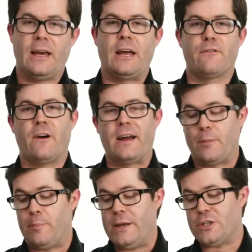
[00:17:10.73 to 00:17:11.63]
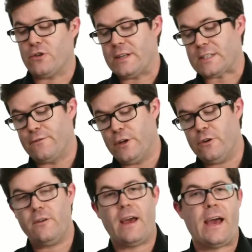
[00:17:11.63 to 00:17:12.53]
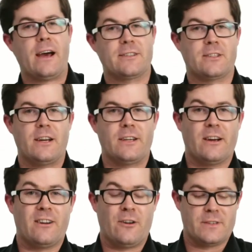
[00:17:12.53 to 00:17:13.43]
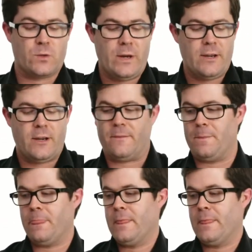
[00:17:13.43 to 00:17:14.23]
and find a picturesque view outside your office window,